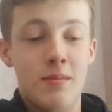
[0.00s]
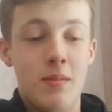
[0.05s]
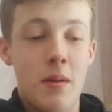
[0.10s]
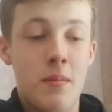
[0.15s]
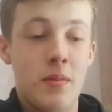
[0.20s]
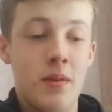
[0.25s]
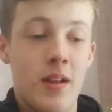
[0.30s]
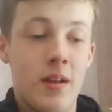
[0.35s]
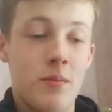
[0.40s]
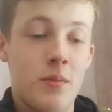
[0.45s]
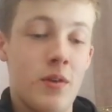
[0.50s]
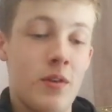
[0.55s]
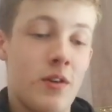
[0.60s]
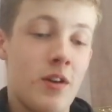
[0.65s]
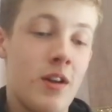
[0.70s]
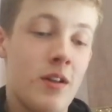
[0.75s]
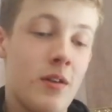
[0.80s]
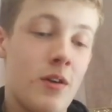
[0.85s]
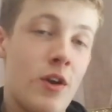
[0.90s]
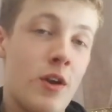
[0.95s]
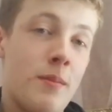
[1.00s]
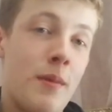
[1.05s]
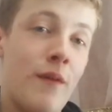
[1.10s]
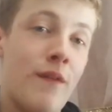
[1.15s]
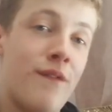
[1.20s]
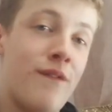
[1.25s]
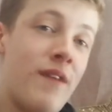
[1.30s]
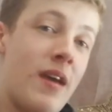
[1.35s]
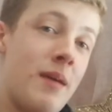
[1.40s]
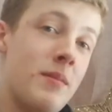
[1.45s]
I remember, like, we're going to learn
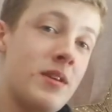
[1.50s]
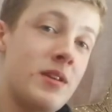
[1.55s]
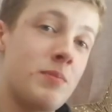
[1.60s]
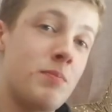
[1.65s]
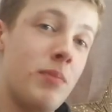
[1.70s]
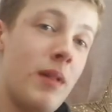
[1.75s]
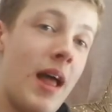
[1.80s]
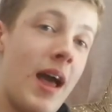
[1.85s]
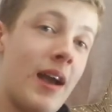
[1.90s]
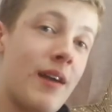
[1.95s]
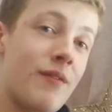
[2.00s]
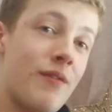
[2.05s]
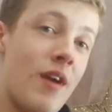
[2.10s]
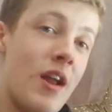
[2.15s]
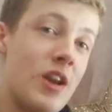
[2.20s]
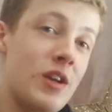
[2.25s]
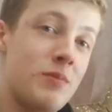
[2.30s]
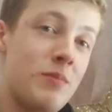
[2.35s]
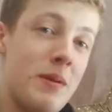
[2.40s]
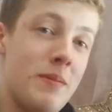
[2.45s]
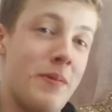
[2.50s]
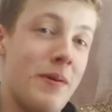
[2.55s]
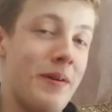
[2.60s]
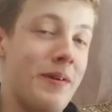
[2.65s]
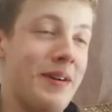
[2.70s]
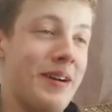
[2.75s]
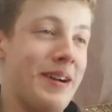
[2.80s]
about famous Black French people.